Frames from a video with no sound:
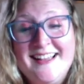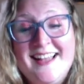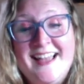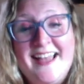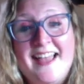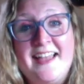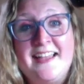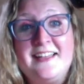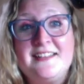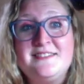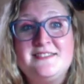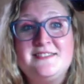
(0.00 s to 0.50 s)

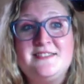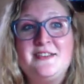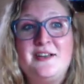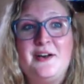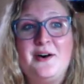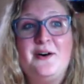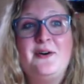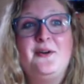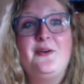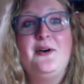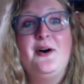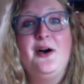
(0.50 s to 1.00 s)
And
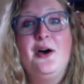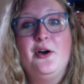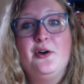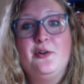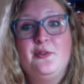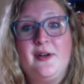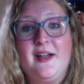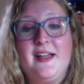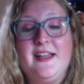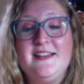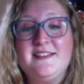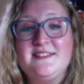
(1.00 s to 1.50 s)
so
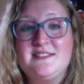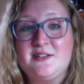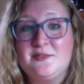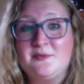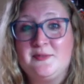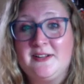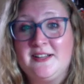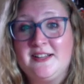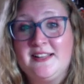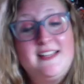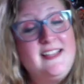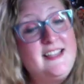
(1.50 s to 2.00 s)
gray is a
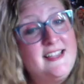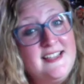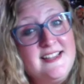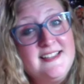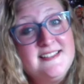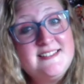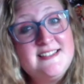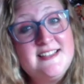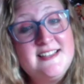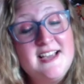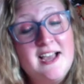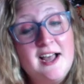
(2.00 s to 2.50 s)
really
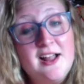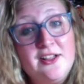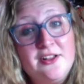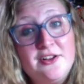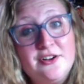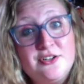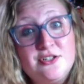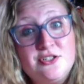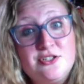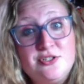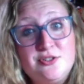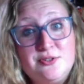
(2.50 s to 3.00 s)
easy
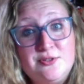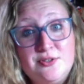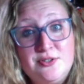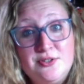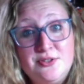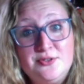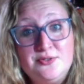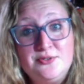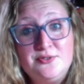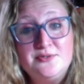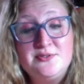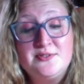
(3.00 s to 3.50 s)
color to
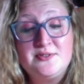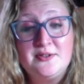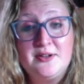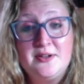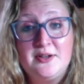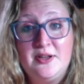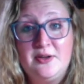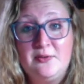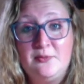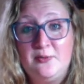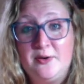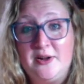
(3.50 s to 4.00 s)
use
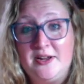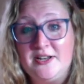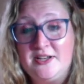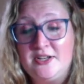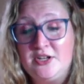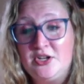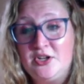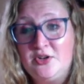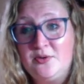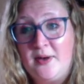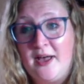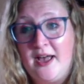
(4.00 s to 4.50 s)
when
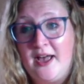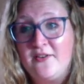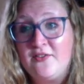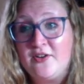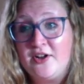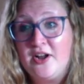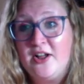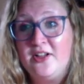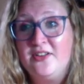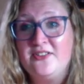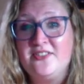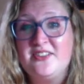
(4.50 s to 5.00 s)
you have a
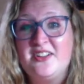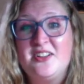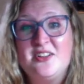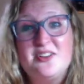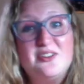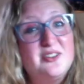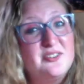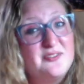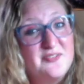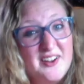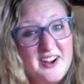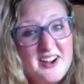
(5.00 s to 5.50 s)
color that
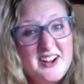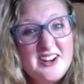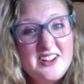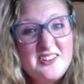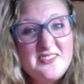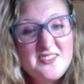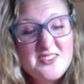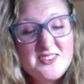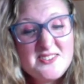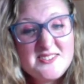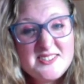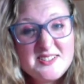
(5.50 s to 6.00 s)
you're afraid of
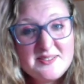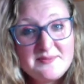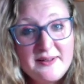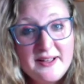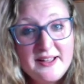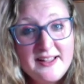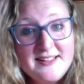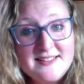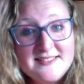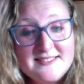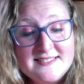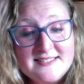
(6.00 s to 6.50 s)
using by
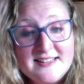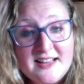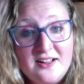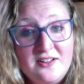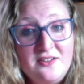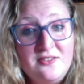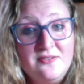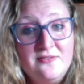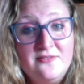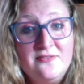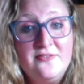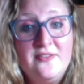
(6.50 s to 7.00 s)

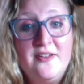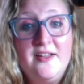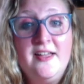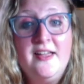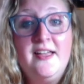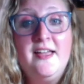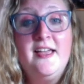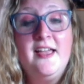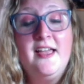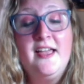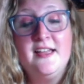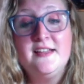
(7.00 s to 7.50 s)
itself.
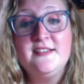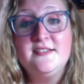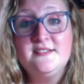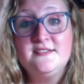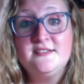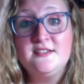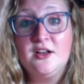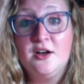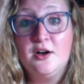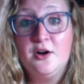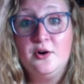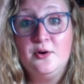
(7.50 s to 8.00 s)
And
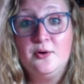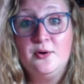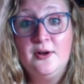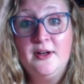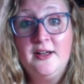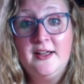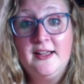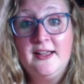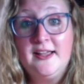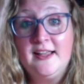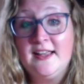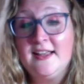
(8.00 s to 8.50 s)
so
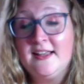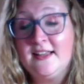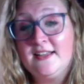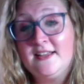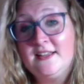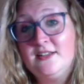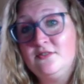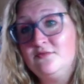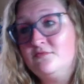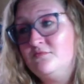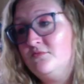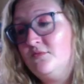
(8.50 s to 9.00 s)
it
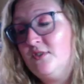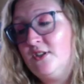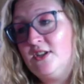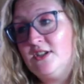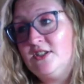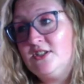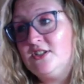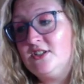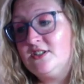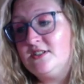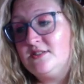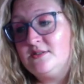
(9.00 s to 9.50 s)
can
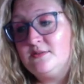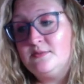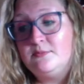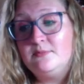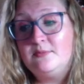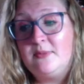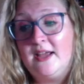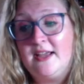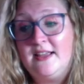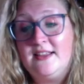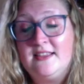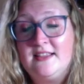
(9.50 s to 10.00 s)
just
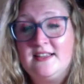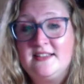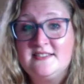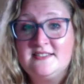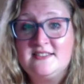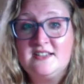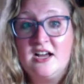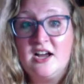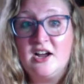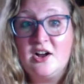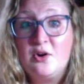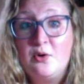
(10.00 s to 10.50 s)
make things
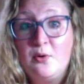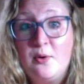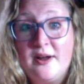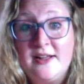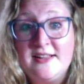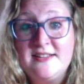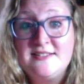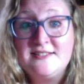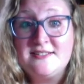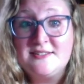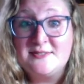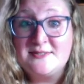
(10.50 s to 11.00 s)
not
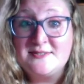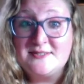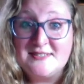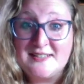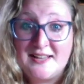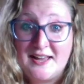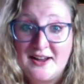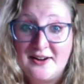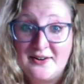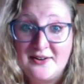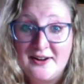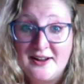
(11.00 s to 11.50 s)
quite so
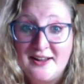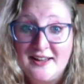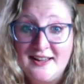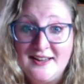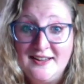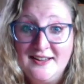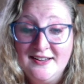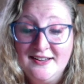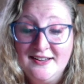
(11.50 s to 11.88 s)
scary.